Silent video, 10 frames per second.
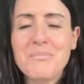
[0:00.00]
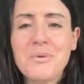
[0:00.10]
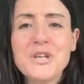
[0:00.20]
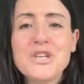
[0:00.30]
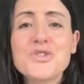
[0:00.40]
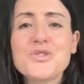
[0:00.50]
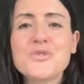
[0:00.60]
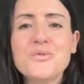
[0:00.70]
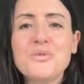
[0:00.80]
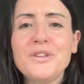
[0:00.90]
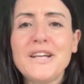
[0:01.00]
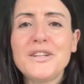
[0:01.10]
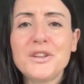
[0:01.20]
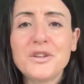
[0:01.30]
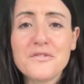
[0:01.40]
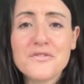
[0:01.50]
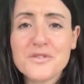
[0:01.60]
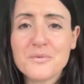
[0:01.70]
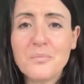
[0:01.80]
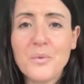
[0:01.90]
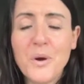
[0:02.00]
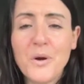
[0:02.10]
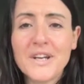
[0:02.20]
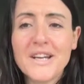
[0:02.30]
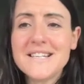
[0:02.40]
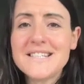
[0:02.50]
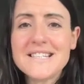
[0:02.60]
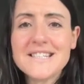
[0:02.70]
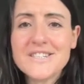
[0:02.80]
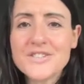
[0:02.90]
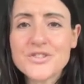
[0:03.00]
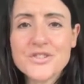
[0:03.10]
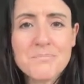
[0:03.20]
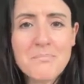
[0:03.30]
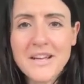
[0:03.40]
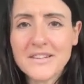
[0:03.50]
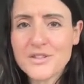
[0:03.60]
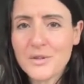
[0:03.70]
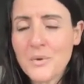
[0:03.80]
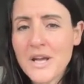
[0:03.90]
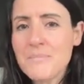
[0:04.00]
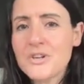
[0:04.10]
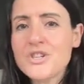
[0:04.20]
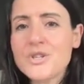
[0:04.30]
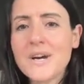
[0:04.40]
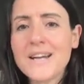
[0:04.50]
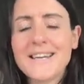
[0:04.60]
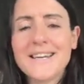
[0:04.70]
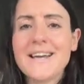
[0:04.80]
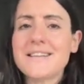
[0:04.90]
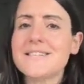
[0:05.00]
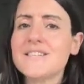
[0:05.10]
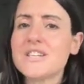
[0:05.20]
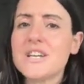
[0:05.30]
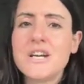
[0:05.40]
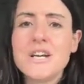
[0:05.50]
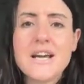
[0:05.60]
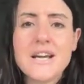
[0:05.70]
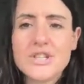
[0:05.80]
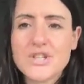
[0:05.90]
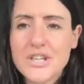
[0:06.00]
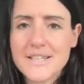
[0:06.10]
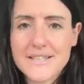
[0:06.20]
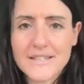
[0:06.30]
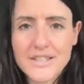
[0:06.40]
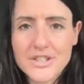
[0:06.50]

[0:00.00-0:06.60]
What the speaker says: But when you truly love someone, distance just melts away because you are connected energetically.